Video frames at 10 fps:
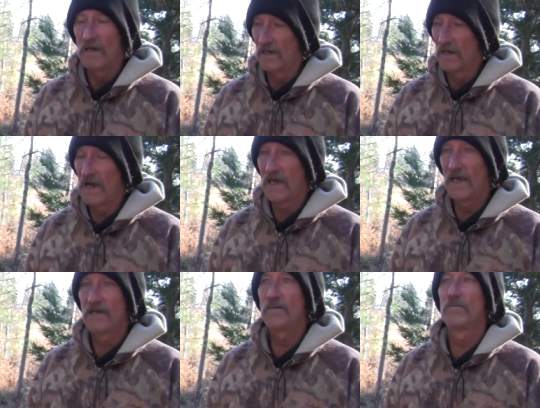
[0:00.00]
And like
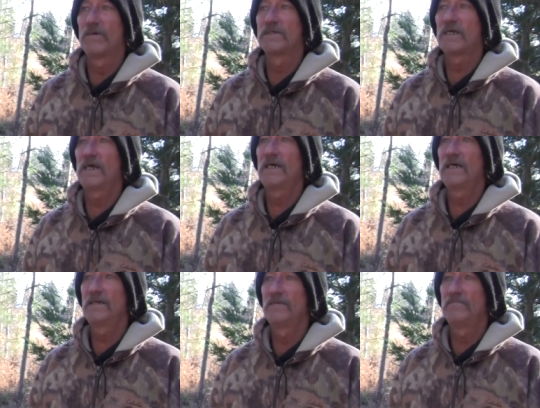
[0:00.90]
Henry was
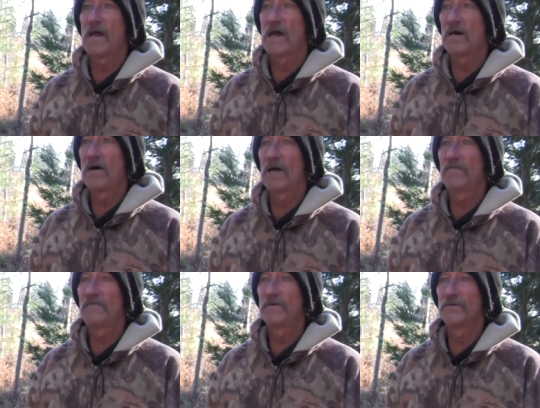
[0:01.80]
saying, how I
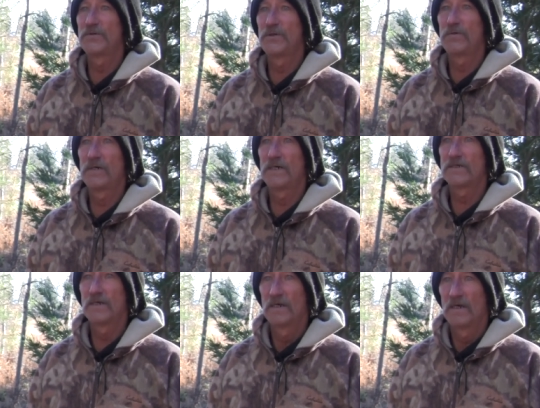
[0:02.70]
feel too
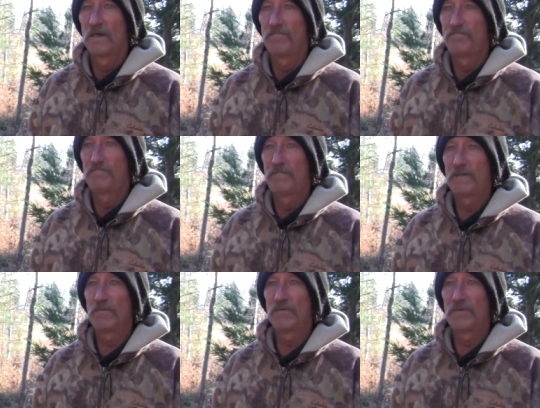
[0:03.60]
is
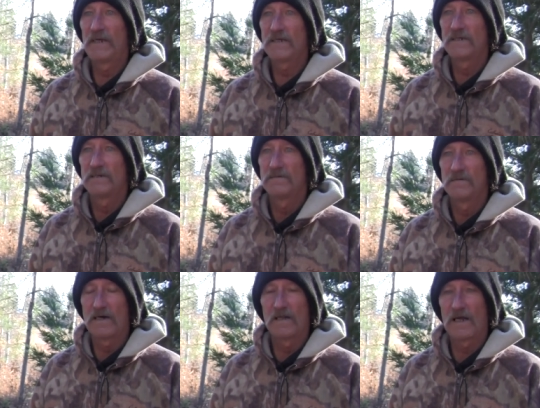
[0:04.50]
people think,
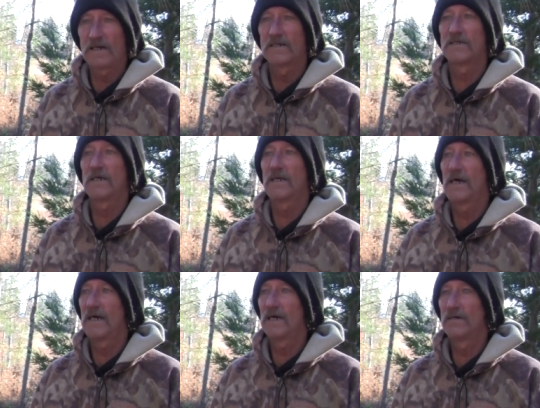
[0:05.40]
uh, like I said, I
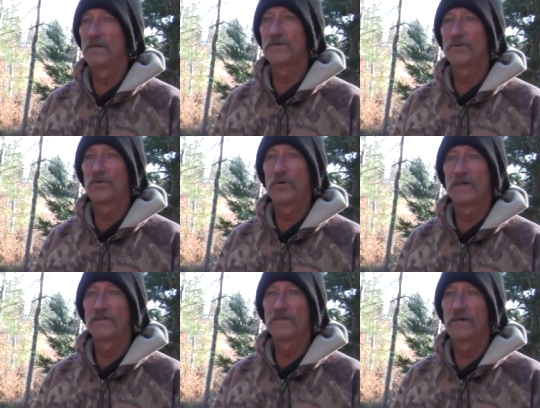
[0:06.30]
had all the
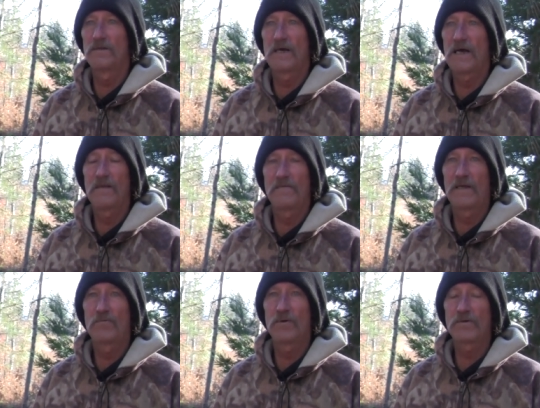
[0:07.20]
toys and all that.
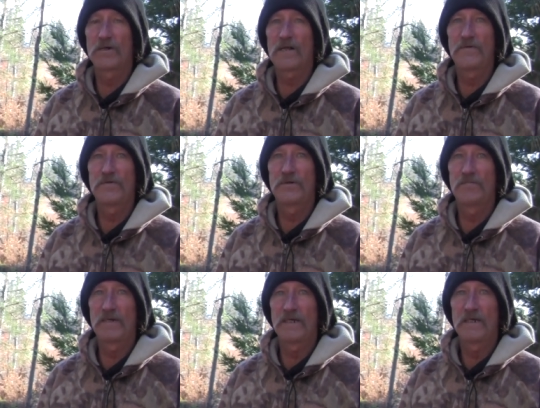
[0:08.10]
They weren't nothing to me.